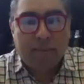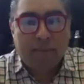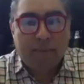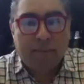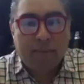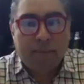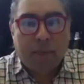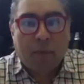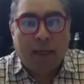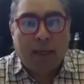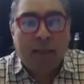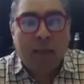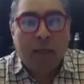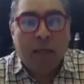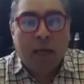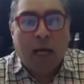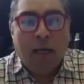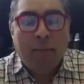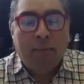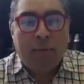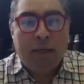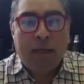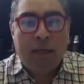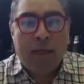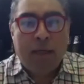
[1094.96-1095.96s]
right?
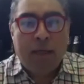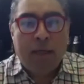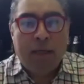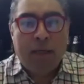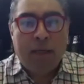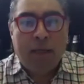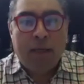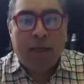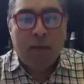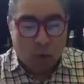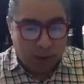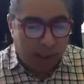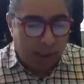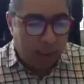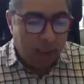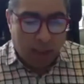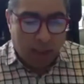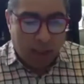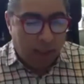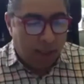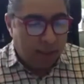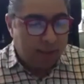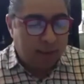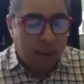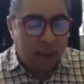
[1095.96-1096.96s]
I've been working
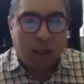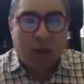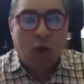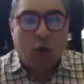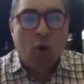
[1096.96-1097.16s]
as a